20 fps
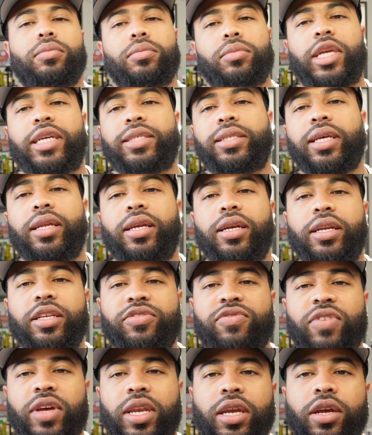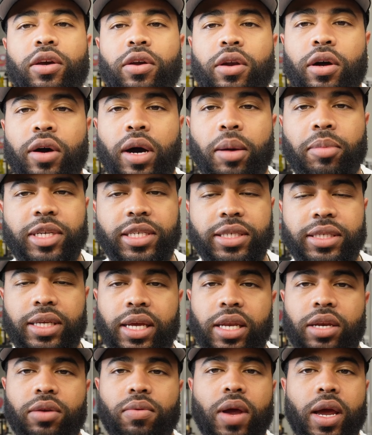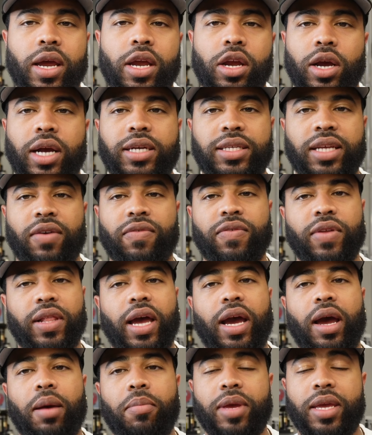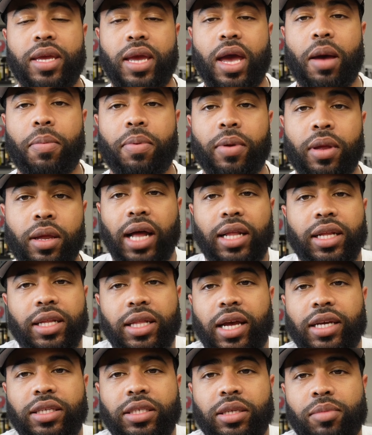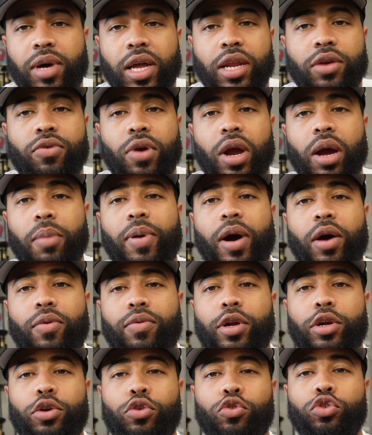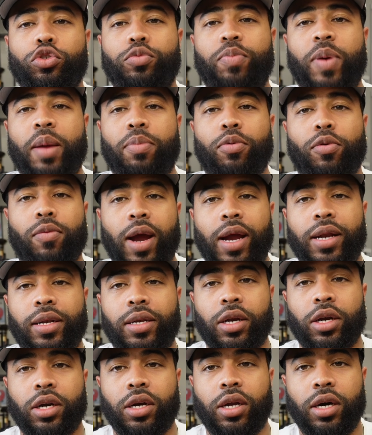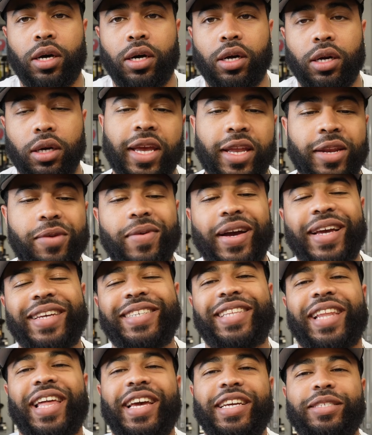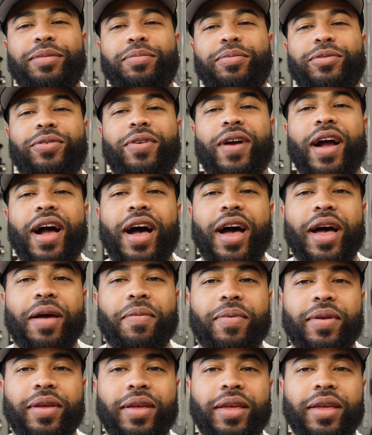That's the end of this video though. I'm gonna just end it right here because I feel like I've been yapping. I look like somebody grandpa with a newspaper right there, dog. Anyways, like, subscribe.